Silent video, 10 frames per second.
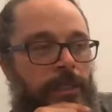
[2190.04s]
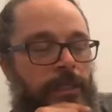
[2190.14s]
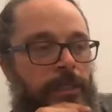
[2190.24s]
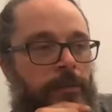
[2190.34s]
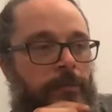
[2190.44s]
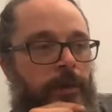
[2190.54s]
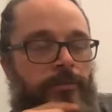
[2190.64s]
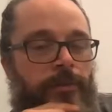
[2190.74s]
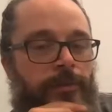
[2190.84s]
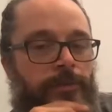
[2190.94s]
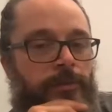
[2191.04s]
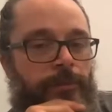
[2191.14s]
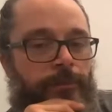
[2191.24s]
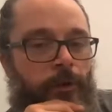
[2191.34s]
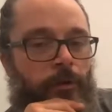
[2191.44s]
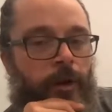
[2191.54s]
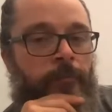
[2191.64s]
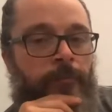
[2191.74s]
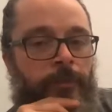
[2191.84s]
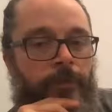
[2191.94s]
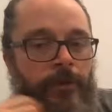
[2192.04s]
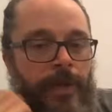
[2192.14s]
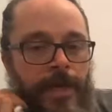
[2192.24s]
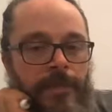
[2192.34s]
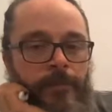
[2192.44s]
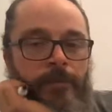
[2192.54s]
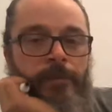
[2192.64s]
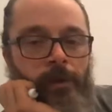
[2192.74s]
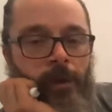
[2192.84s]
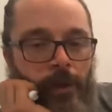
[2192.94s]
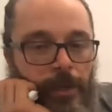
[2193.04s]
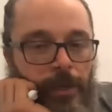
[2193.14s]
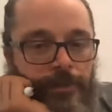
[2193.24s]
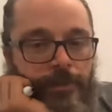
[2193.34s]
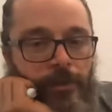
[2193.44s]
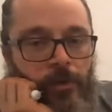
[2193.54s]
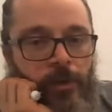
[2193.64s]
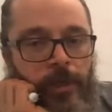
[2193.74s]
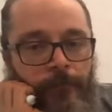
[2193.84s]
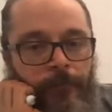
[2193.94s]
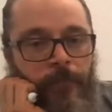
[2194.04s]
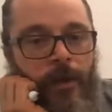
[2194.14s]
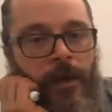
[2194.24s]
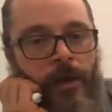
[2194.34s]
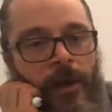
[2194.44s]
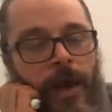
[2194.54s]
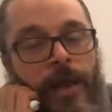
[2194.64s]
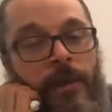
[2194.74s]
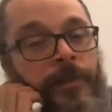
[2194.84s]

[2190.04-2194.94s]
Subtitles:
Archery in the Schools program, NASP. And so I am in